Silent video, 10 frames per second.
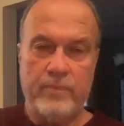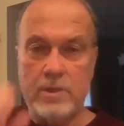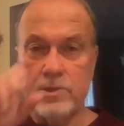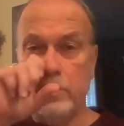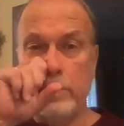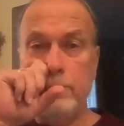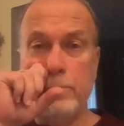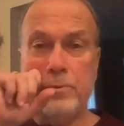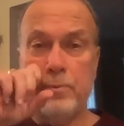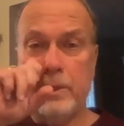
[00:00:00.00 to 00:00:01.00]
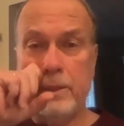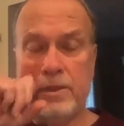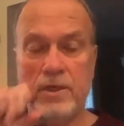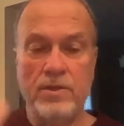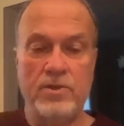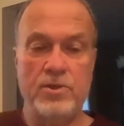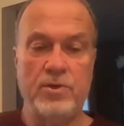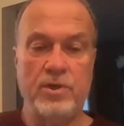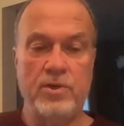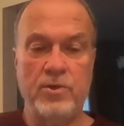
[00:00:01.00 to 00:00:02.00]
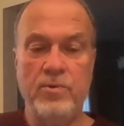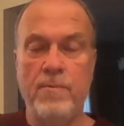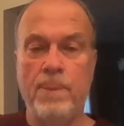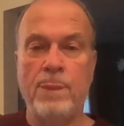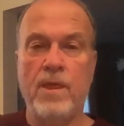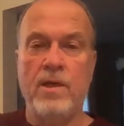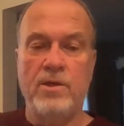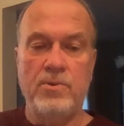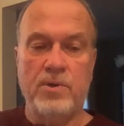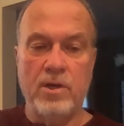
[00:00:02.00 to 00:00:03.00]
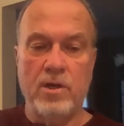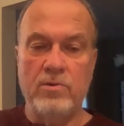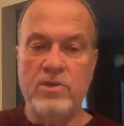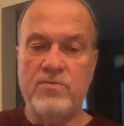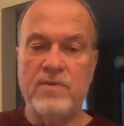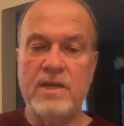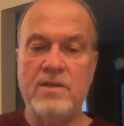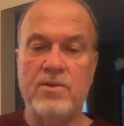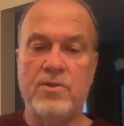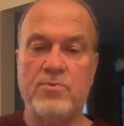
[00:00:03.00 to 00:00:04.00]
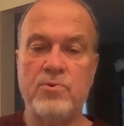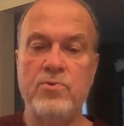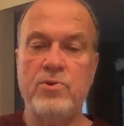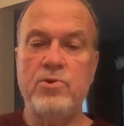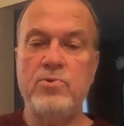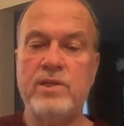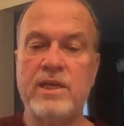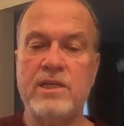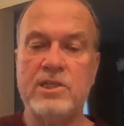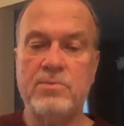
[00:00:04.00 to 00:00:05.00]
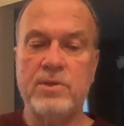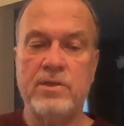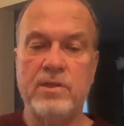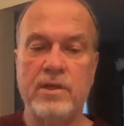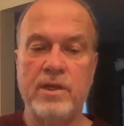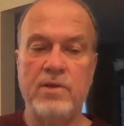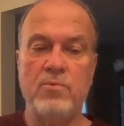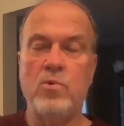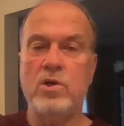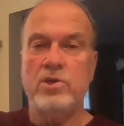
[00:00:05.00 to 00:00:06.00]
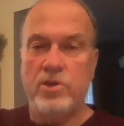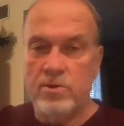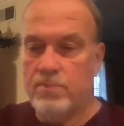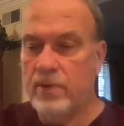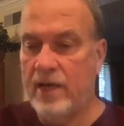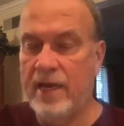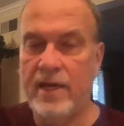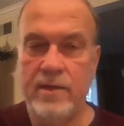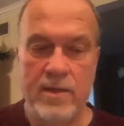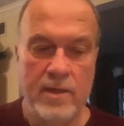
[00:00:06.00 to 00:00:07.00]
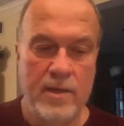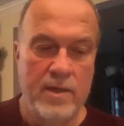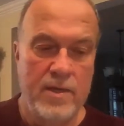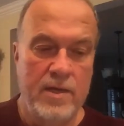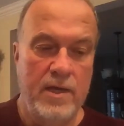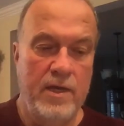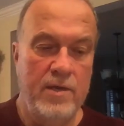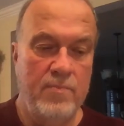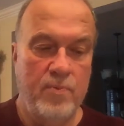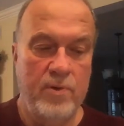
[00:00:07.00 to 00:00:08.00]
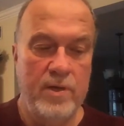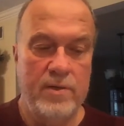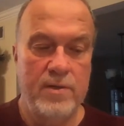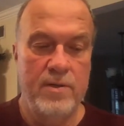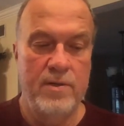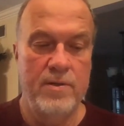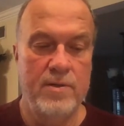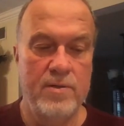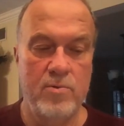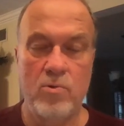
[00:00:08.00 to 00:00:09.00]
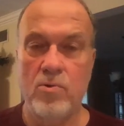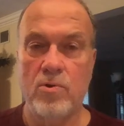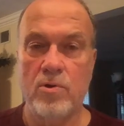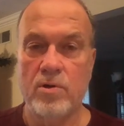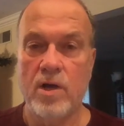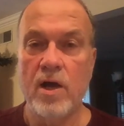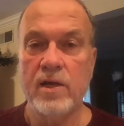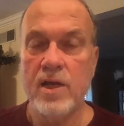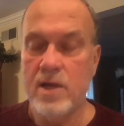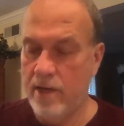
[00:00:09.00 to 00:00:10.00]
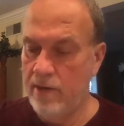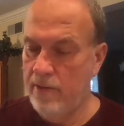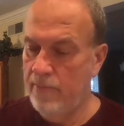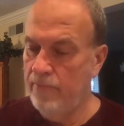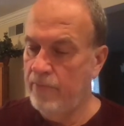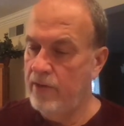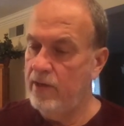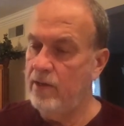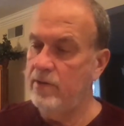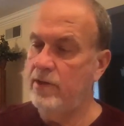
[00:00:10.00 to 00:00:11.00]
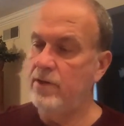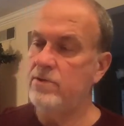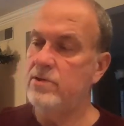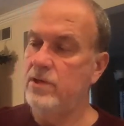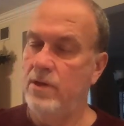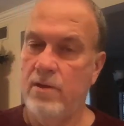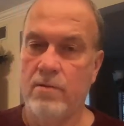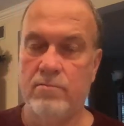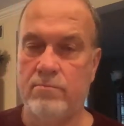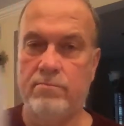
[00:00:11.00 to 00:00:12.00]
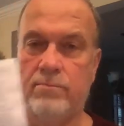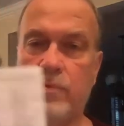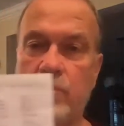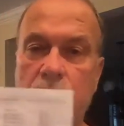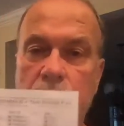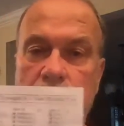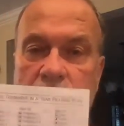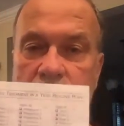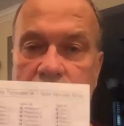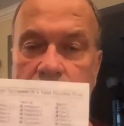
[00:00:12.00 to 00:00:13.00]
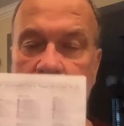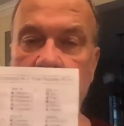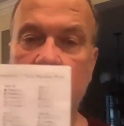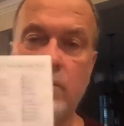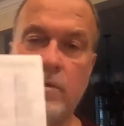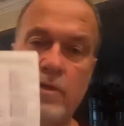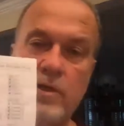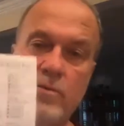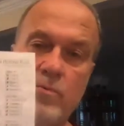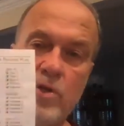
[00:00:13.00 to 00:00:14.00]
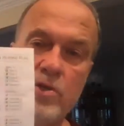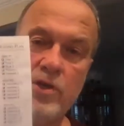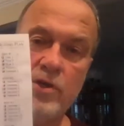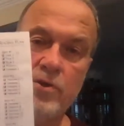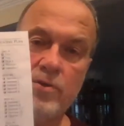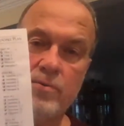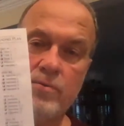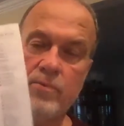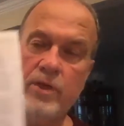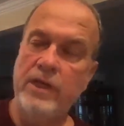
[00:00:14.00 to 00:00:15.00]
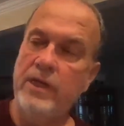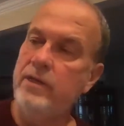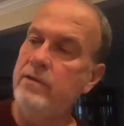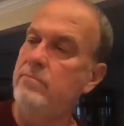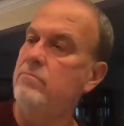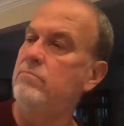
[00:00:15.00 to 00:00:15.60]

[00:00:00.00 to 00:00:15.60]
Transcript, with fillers: So, number three thing that you can do, you can always find a through the New Testament in one year plan in print or online. Now, here's the New Testament in a one year reading